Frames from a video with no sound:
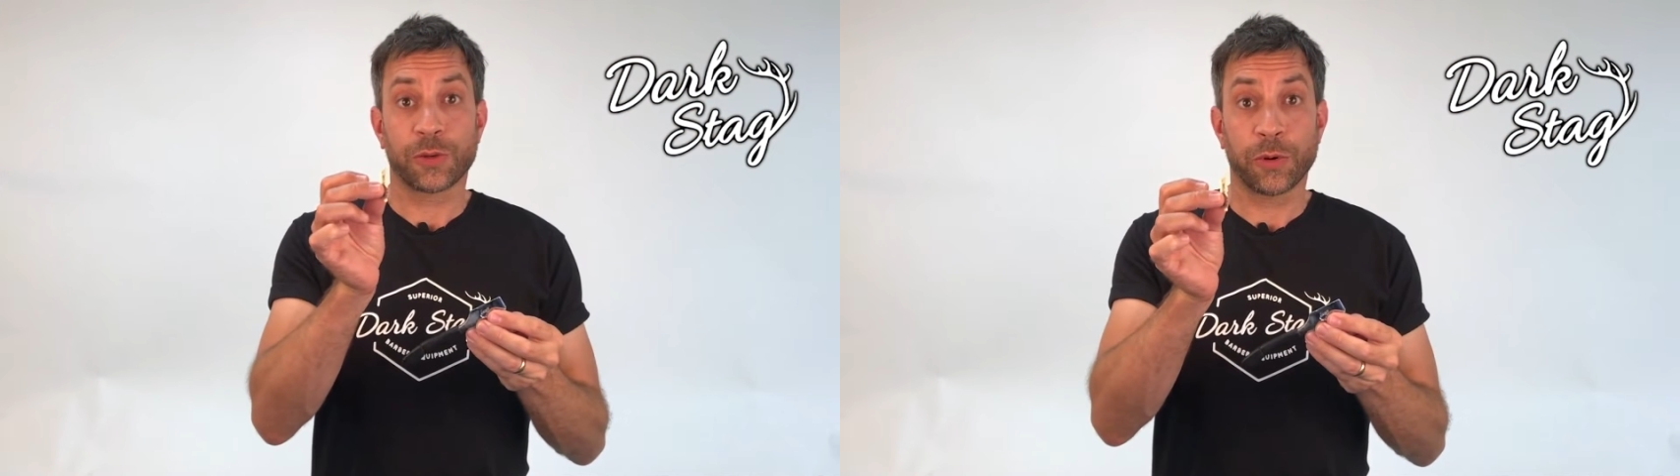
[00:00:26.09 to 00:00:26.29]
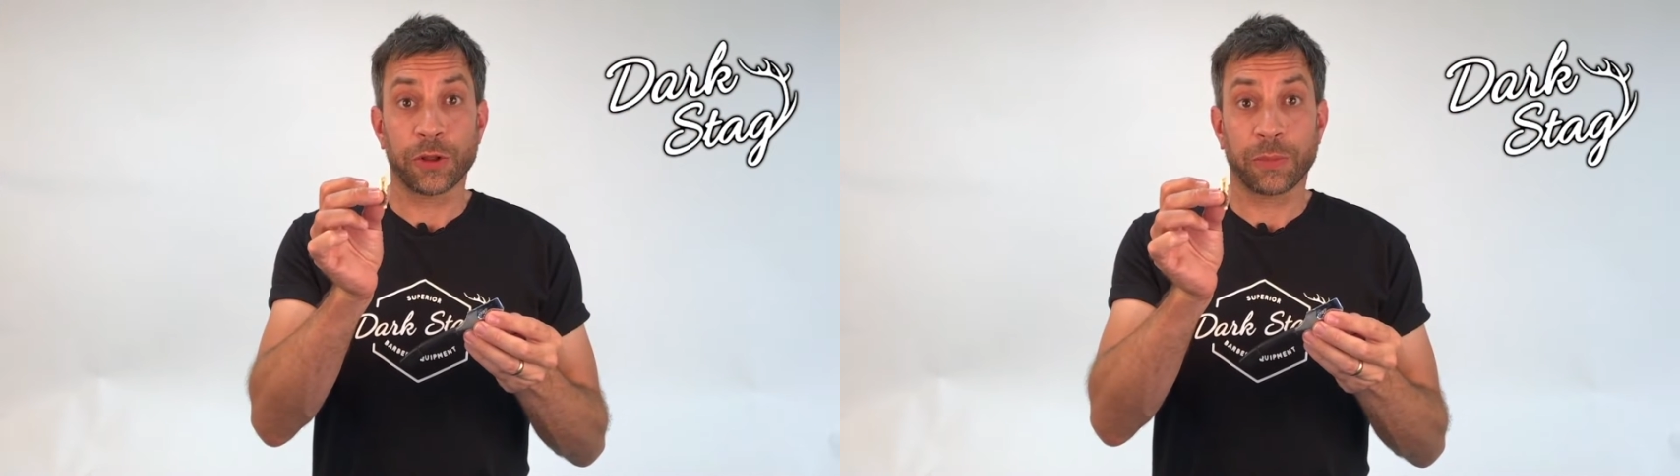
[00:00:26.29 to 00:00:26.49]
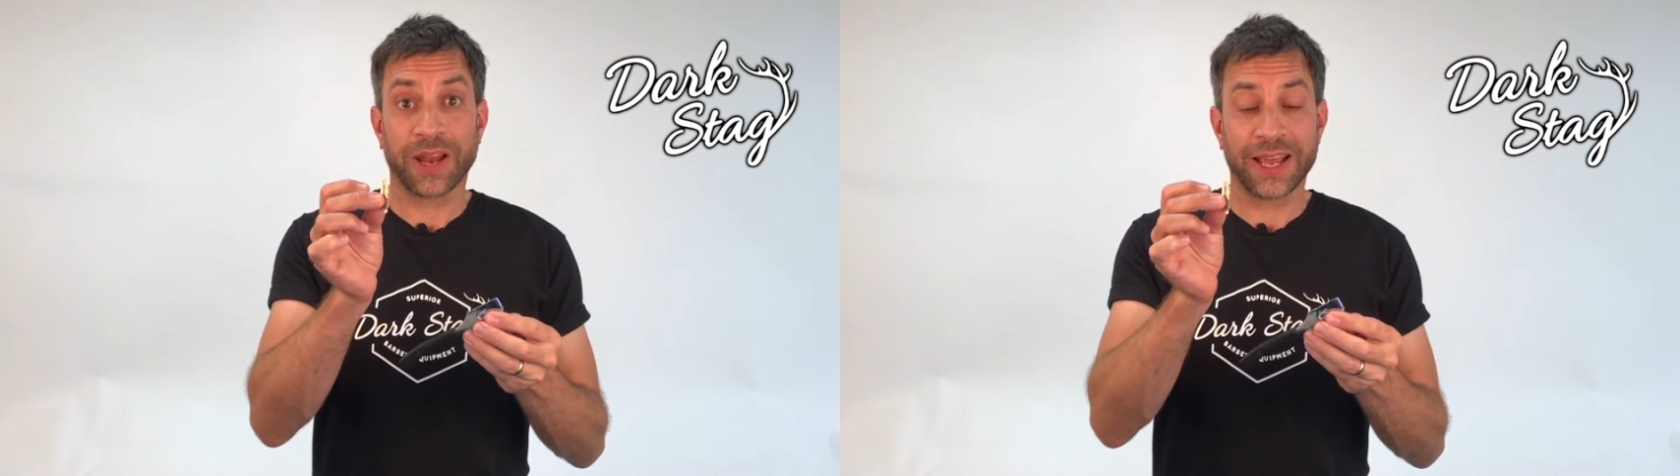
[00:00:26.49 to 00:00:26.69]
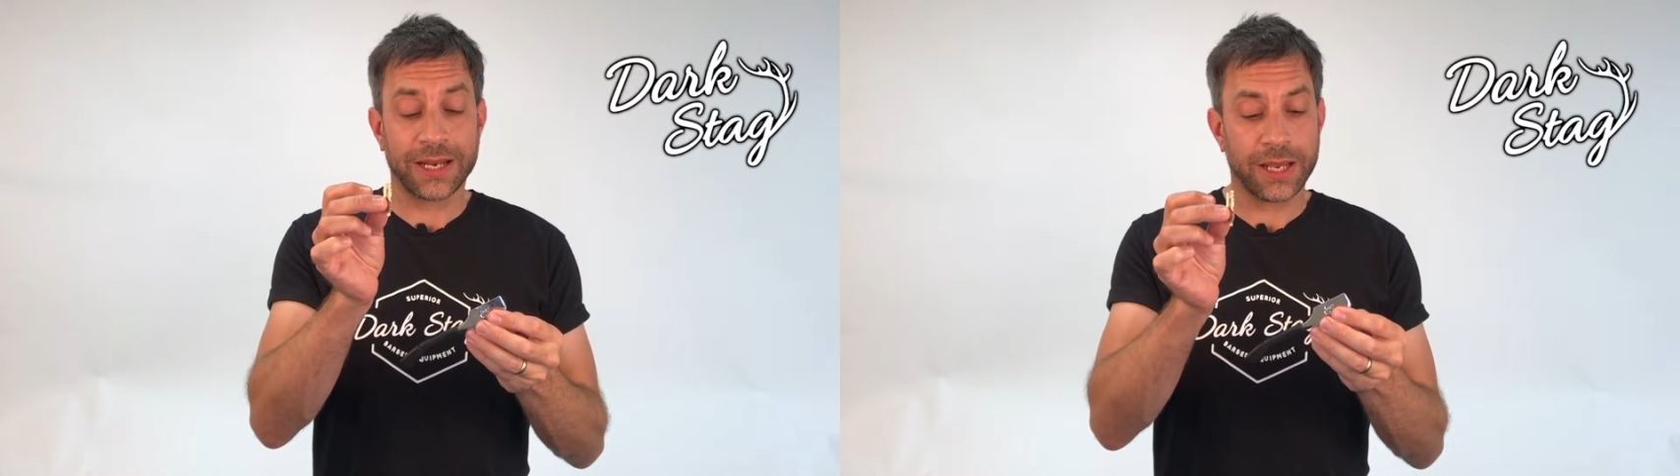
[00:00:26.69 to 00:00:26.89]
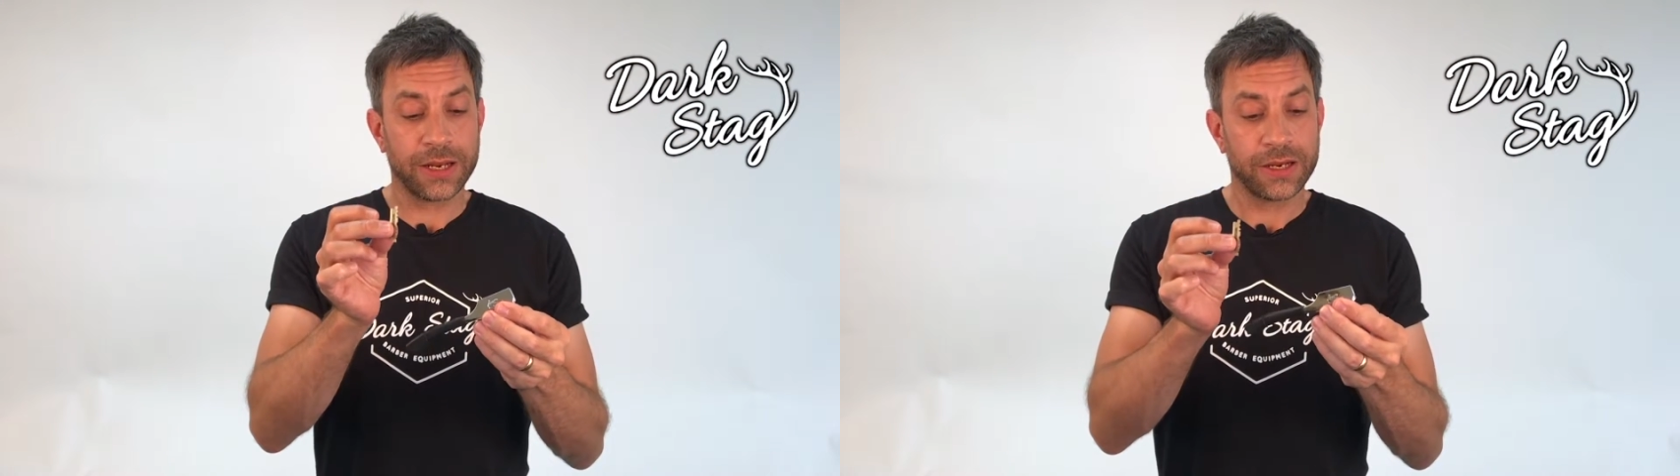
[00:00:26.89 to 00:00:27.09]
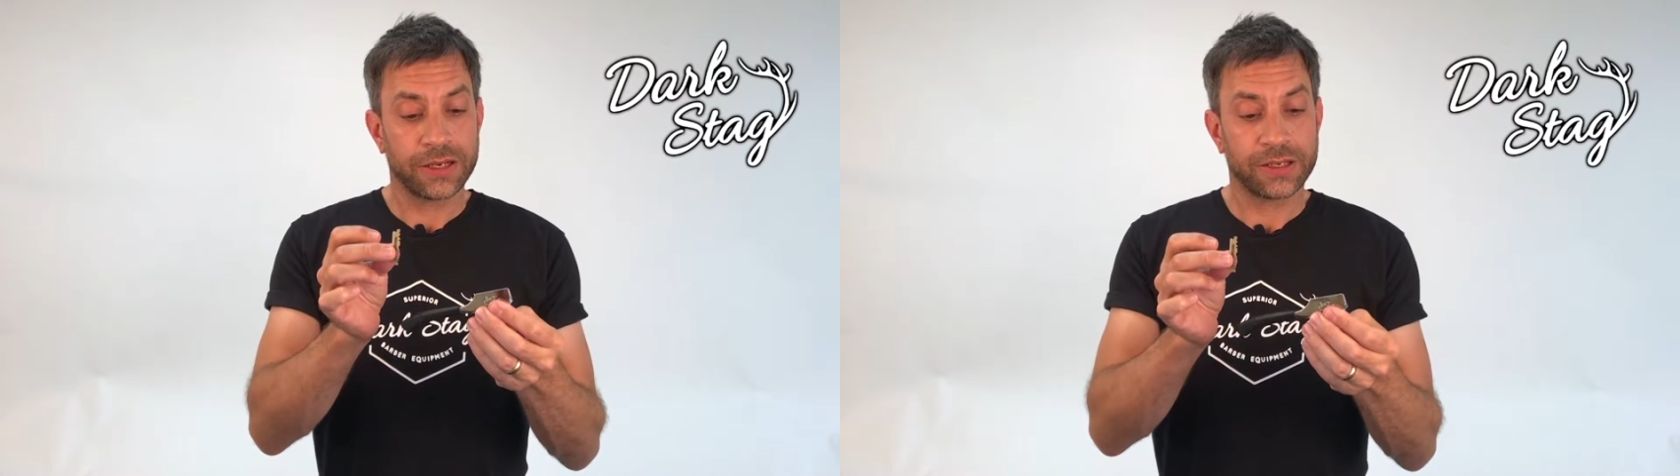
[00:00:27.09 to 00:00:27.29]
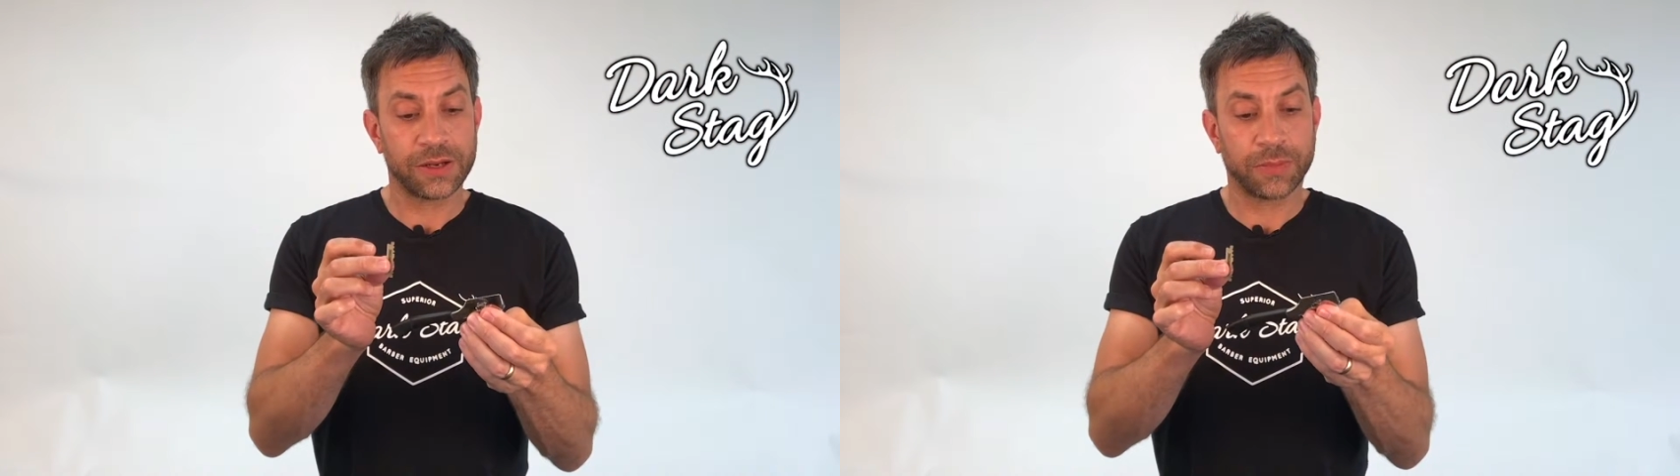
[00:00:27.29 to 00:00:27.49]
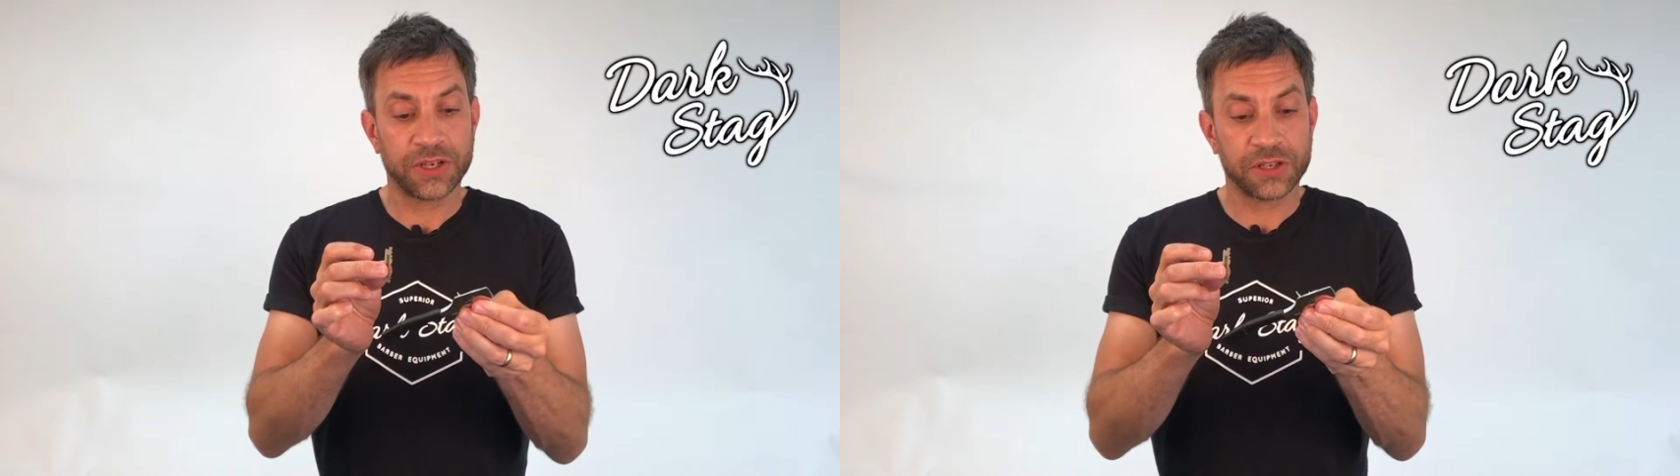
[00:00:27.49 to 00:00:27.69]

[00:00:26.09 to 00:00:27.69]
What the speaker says: To put the blade in, simply